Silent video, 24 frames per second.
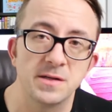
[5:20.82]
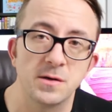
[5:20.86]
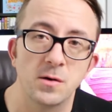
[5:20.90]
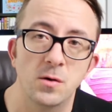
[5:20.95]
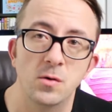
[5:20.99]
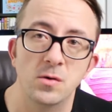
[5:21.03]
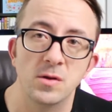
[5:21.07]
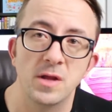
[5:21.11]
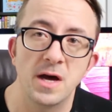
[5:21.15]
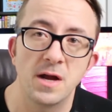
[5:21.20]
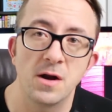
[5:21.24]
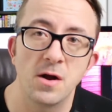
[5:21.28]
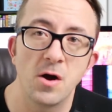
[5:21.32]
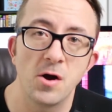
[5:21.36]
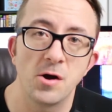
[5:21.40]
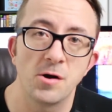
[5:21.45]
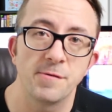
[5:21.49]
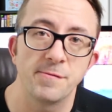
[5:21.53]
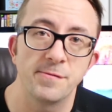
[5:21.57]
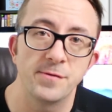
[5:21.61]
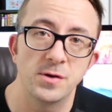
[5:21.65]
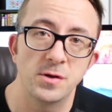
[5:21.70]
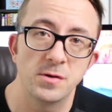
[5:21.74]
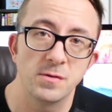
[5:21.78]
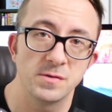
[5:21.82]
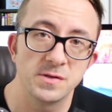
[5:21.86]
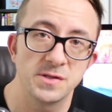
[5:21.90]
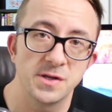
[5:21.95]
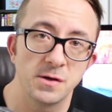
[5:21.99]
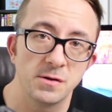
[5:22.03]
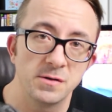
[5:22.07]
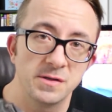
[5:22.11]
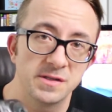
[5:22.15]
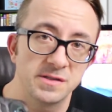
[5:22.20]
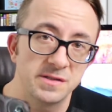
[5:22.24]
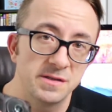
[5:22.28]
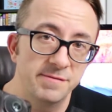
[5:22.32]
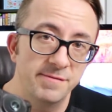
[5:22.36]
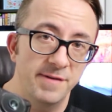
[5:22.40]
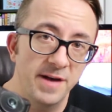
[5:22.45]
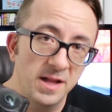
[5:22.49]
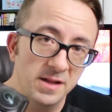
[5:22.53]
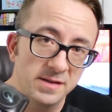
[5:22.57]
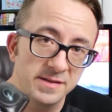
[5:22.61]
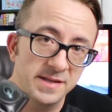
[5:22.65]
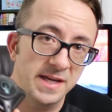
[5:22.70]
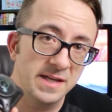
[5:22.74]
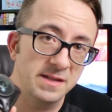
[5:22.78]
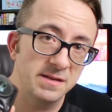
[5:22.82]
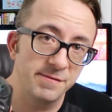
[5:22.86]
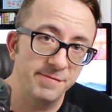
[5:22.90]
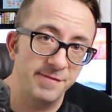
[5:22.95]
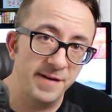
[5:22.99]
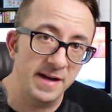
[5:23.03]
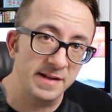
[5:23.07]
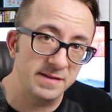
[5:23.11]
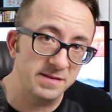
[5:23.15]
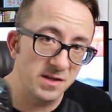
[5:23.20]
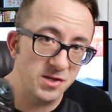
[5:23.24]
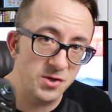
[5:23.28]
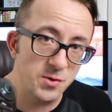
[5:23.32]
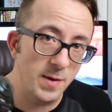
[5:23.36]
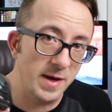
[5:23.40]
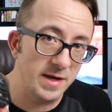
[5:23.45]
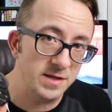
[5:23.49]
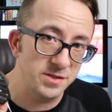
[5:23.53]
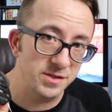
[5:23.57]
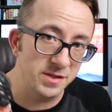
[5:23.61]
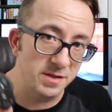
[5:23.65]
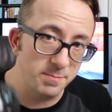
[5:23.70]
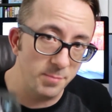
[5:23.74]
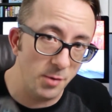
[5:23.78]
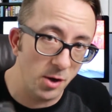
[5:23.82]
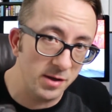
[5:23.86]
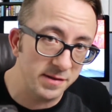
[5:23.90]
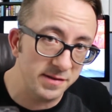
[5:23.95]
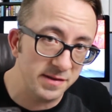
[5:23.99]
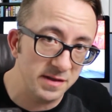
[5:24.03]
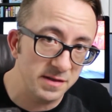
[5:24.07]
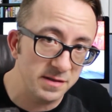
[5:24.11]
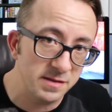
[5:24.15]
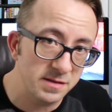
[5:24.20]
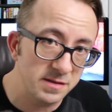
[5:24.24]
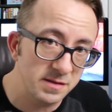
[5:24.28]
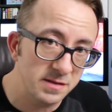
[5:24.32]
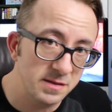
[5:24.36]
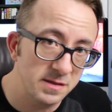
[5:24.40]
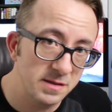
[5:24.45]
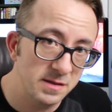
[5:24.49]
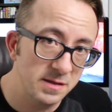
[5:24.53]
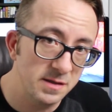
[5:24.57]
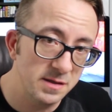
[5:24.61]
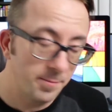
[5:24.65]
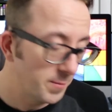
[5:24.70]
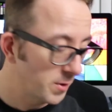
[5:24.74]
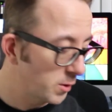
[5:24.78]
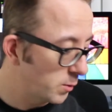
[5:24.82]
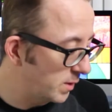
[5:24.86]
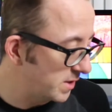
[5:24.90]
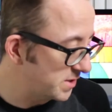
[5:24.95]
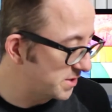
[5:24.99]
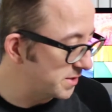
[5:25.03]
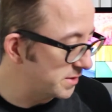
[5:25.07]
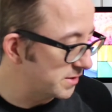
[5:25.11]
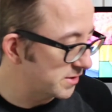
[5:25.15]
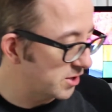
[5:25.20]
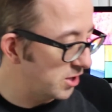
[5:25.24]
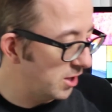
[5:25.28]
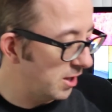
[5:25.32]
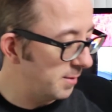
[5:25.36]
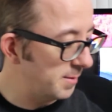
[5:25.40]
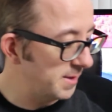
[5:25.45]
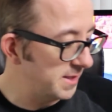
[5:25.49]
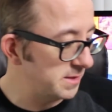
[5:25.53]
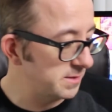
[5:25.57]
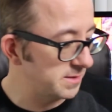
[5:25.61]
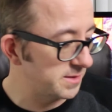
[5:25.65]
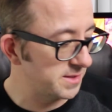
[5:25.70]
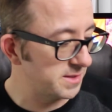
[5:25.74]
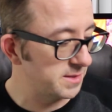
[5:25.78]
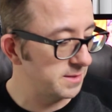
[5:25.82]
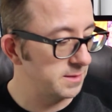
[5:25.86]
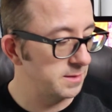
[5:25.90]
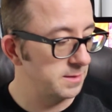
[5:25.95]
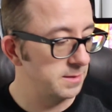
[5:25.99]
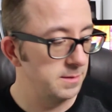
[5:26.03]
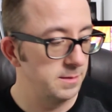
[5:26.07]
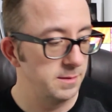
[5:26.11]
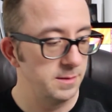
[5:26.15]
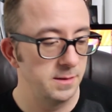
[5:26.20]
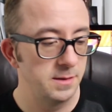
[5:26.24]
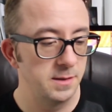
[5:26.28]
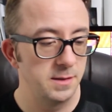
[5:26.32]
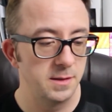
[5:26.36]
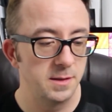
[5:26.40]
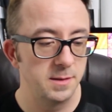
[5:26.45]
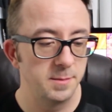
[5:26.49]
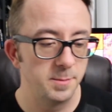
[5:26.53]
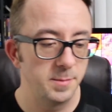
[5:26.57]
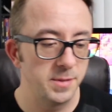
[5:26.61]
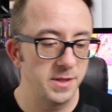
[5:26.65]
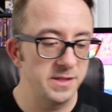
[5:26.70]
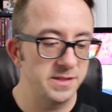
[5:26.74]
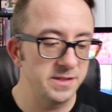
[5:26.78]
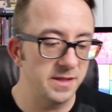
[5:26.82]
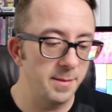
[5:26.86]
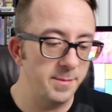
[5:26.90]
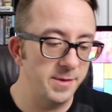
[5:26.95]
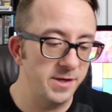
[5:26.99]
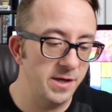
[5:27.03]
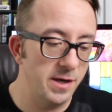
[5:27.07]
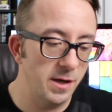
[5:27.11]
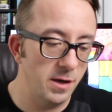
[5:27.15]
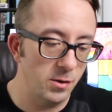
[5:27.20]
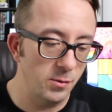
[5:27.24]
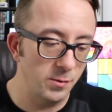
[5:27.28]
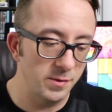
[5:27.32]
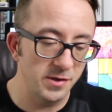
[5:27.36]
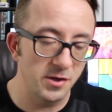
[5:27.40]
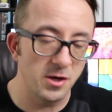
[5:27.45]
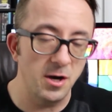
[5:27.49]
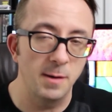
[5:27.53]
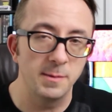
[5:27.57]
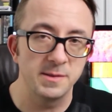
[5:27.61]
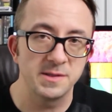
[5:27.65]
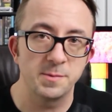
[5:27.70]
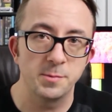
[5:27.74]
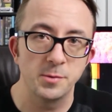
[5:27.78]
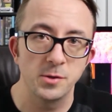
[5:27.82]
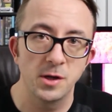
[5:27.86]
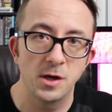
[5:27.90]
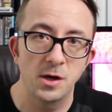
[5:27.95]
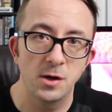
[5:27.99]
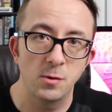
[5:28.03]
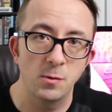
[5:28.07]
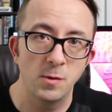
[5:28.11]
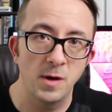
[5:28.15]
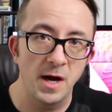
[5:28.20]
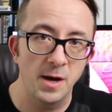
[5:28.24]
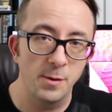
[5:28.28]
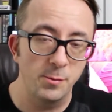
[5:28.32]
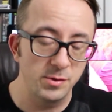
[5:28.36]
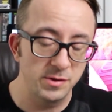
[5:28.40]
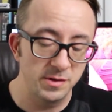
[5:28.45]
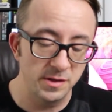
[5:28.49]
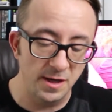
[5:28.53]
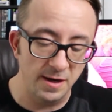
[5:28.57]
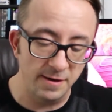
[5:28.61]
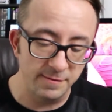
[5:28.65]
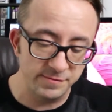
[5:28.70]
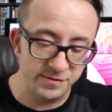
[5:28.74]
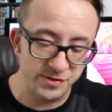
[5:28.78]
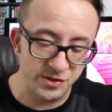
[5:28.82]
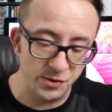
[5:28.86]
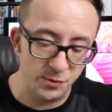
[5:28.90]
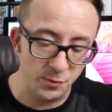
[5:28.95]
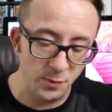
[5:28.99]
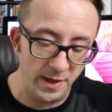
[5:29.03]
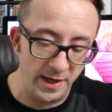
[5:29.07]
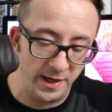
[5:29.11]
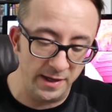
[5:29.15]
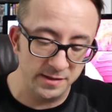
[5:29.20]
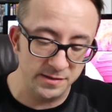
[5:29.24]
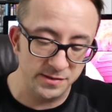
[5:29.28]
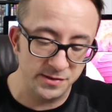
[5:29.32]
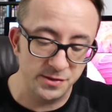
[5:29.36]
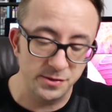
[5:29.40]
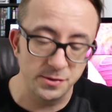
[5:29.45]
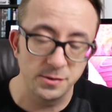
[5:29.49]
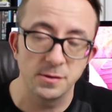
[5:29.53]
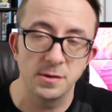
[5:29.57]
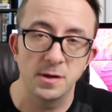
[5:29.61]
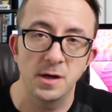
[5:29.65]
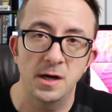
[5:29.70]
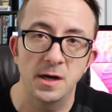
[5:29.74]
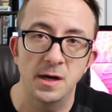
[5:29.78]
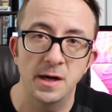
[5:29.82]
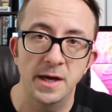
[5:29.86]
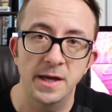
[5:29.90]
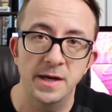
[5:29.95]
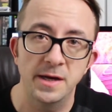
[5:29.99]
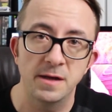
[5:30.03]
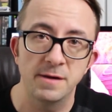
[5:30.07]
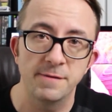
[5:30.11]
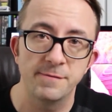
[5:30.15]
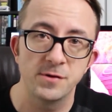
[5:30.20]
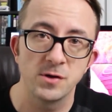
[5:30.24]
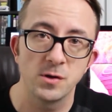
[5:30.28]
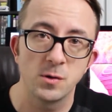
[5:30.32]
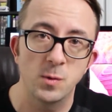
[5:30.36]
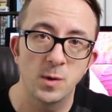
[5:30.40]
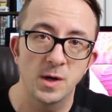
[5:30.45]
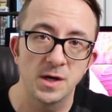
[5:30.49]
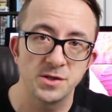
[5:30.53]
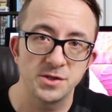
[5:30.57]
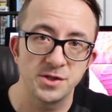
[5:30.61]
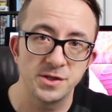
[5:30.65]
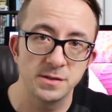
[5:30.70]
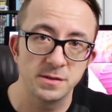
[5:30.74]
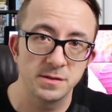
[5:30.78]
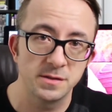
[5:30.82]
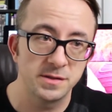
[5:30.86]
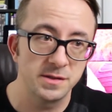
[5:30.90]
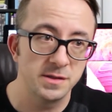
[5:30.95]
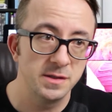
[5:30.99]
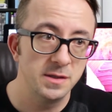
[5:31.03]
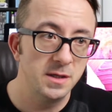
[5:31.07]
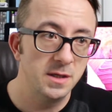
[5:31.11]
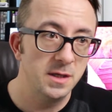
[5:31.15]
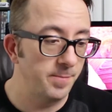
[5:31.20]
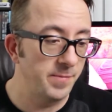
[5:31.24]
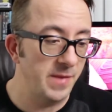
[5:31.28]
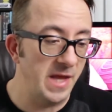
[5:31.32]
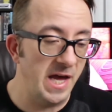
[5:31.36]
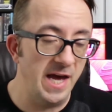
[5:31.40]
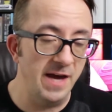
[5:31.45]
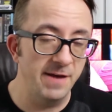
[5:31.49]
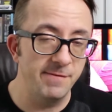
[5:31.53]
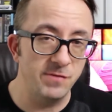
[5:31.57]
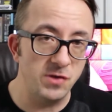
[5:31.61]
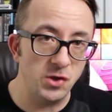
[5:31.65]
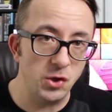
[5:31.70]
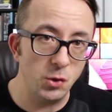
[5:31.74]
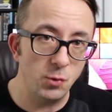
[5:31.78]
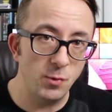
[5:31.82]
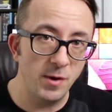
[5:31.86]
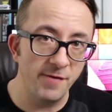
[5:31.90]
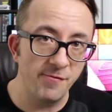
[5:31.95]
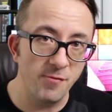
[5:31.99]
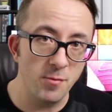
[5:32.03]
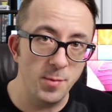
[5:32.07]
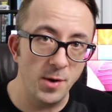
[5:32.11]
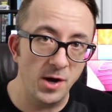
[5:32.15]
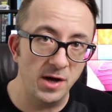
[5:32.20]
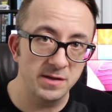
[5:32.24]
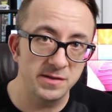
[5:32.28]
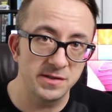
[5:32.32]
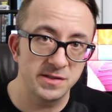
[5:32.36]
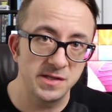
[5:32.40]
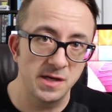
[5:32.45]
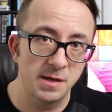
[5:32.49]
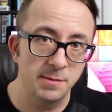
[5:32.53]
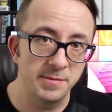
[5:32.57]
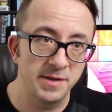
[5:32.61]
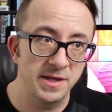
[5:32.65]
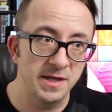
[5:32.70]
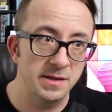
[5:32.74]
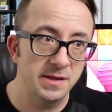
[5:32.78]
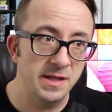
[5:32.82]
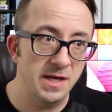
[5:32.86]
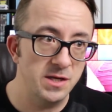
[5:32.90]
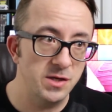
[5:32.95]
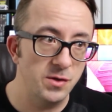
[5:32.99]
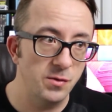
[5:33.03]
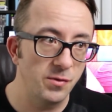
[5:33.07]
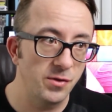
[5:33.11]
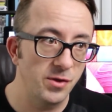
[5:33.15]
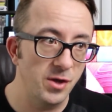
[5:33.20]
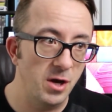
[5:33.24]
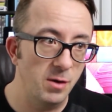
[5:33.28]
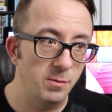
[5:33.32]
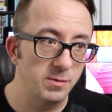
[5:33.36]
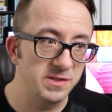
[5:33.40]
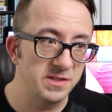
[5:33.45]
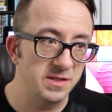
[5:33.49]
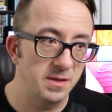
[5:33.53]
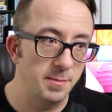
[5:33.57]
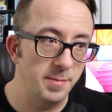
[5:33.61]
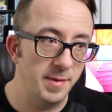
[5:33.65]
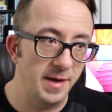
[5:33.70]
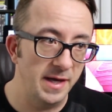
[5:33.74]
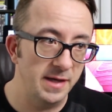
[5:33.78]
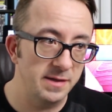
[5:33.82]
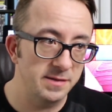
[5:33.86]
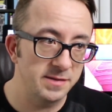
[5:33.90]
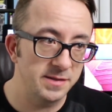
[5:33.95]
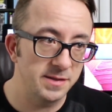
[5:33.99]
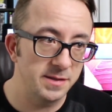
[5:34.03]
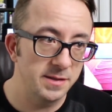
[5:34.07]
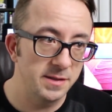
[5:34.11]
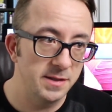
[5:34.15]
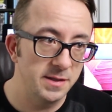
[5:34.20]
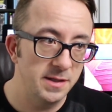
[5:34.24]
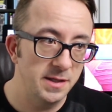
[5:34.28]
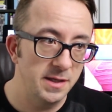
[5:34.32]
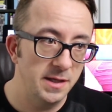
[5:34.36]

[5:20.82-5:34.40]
it a whole lot harder for you to return this and validate the fact that you actually bought this. Questions, comments? Please let me know in the comments below. I would love to answer any of your questions. Have you ever bought something that you thought was the best,